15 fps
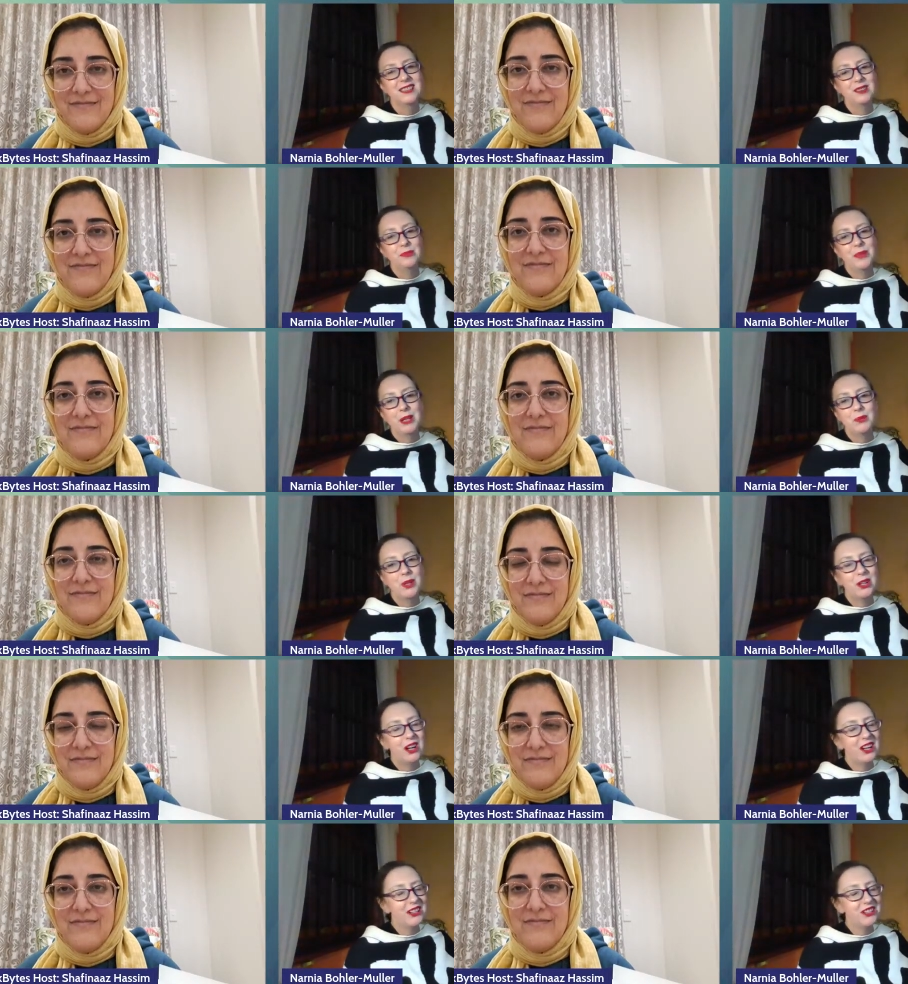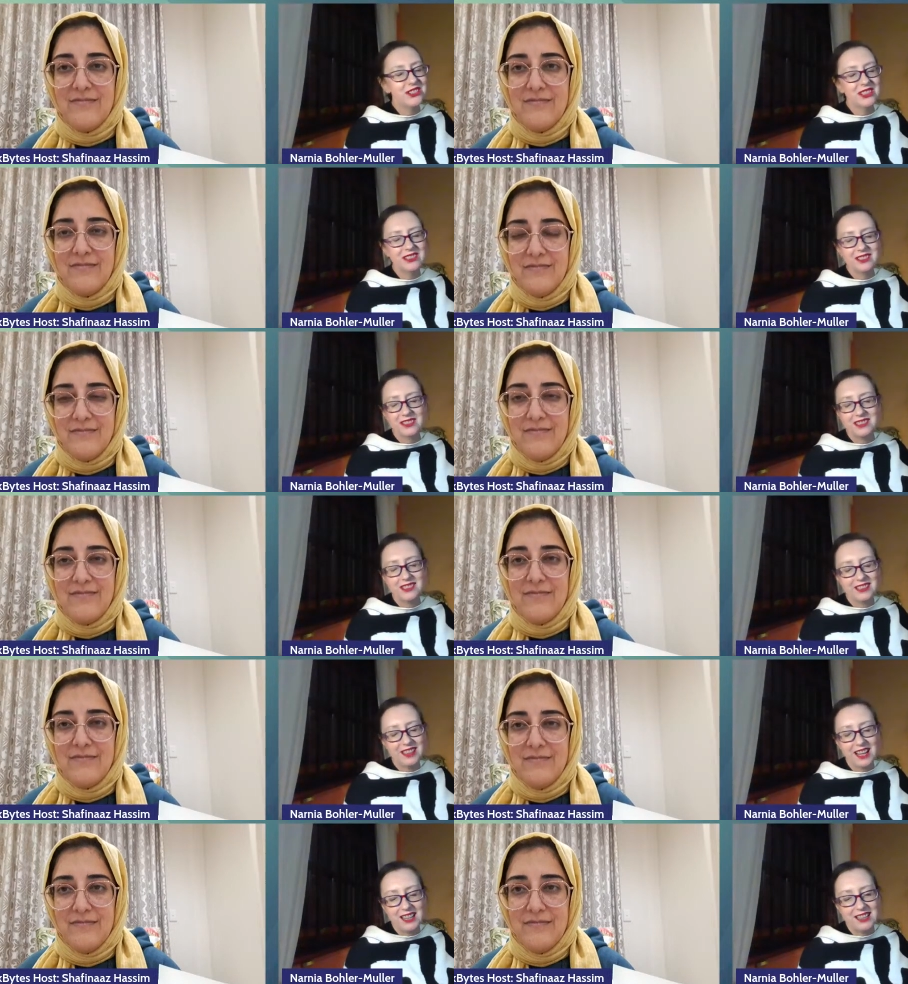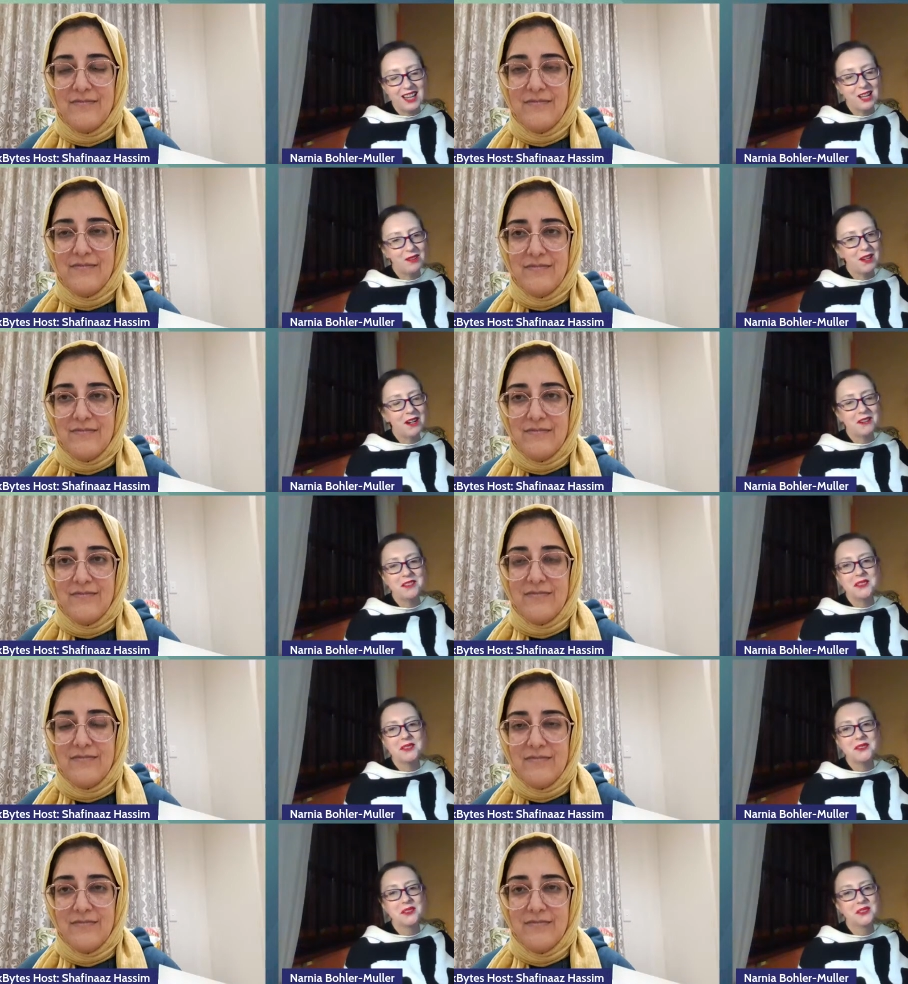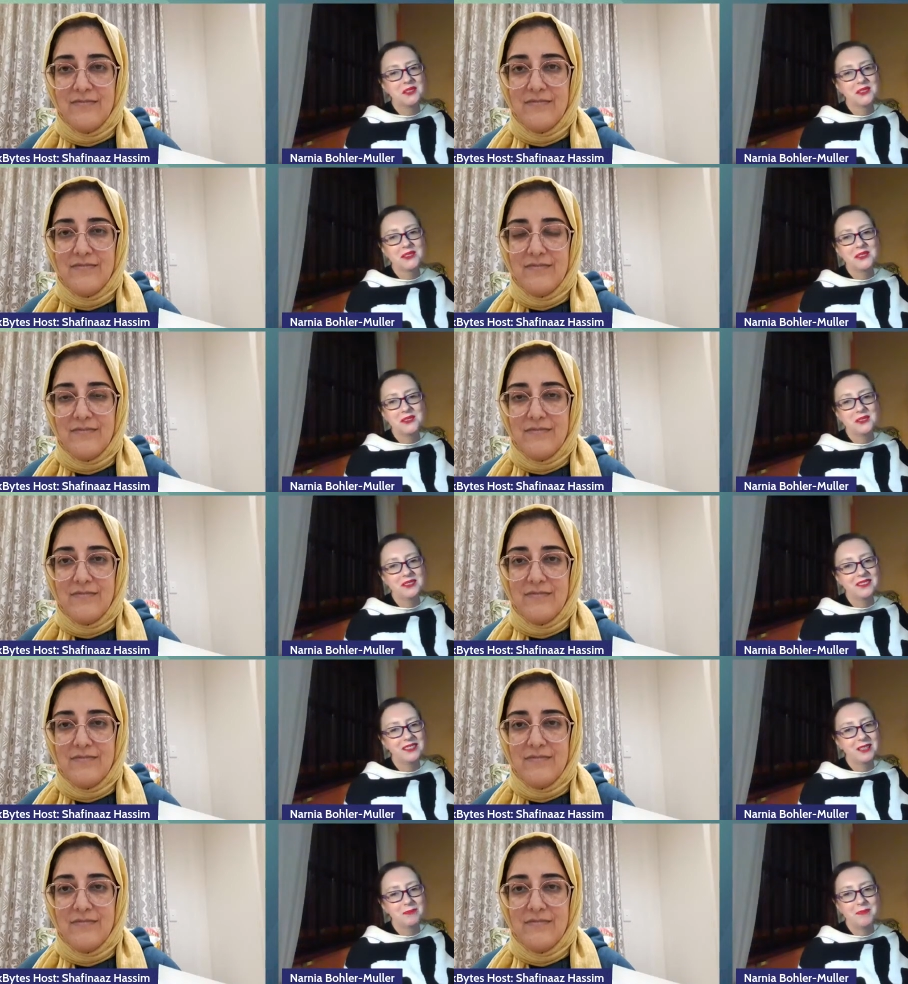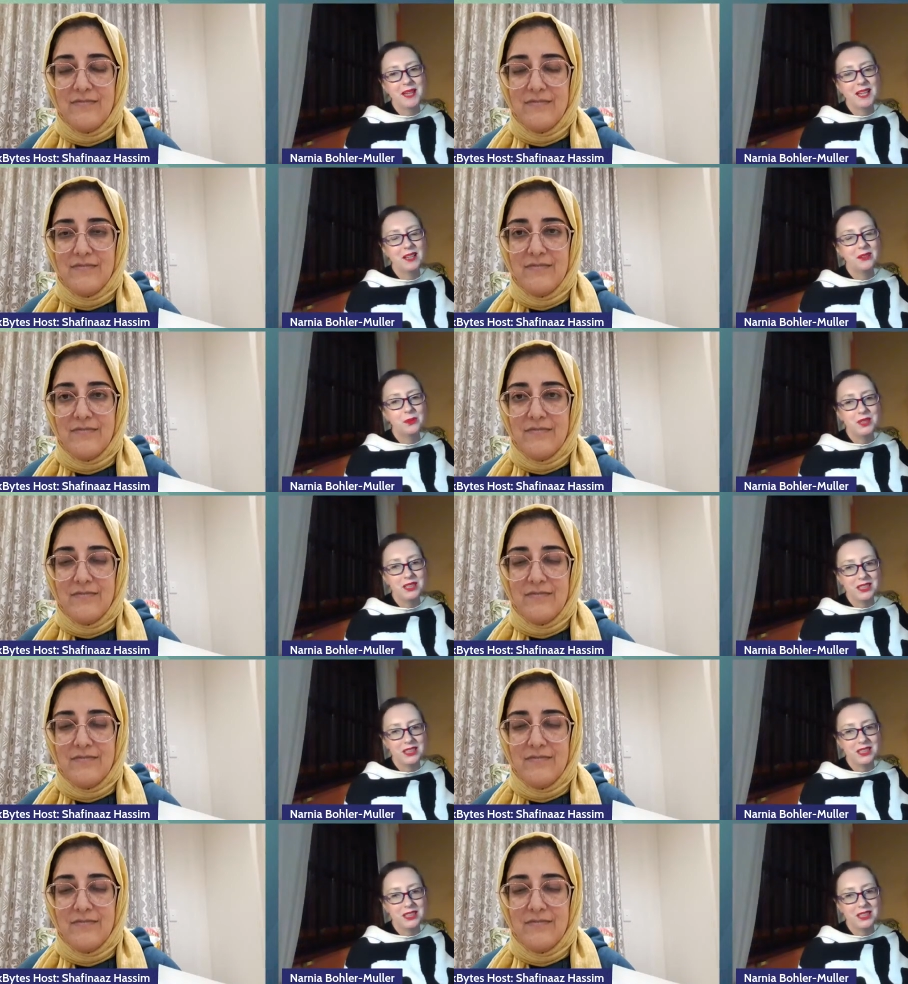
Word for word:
Speaker 1: Um, and we can't just allow our youth to step back.